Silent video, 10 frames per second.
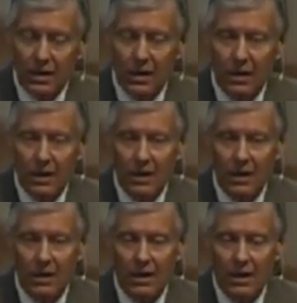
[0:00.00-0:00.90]

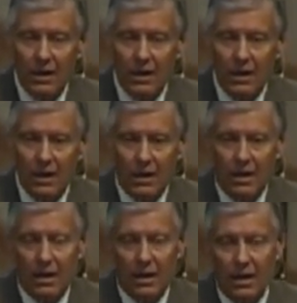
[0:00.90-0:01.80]

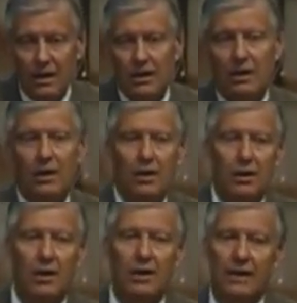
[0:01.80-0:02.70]
(no one is talking)